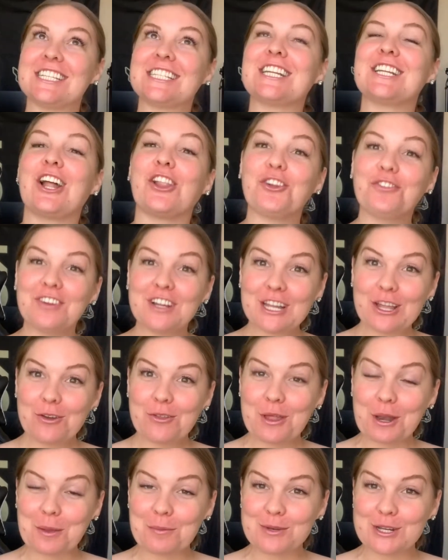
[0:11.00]
another video
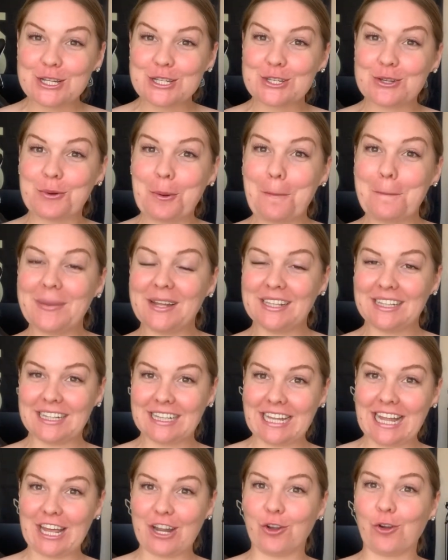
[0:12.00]
that I'm going to do a bit
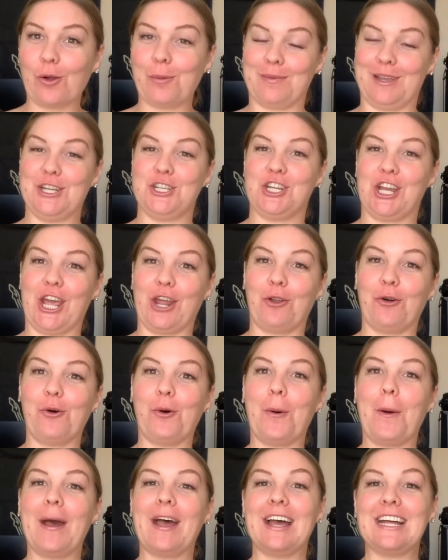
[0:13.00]
later on my
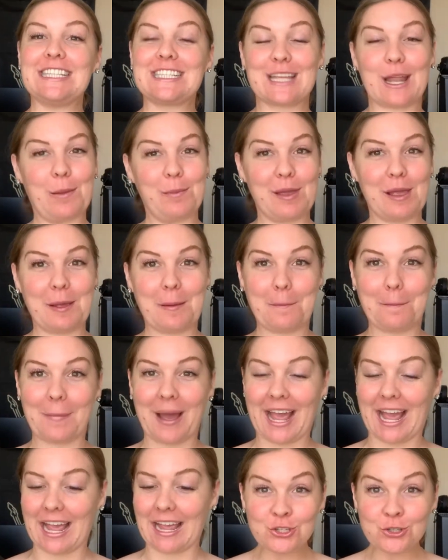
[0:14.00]
channel. It's going to be my
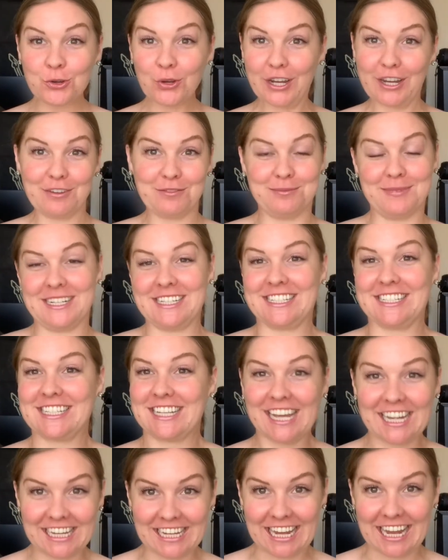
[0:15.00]
history of my
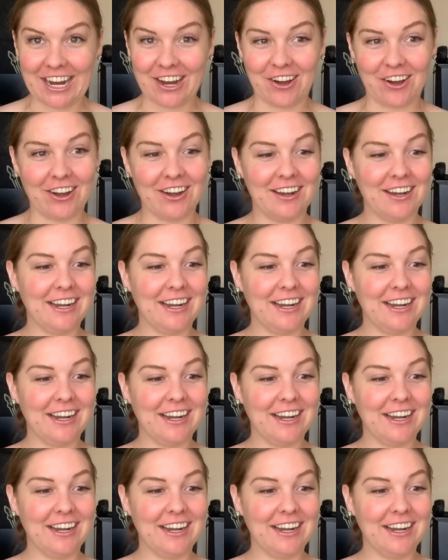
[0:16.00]
skincare.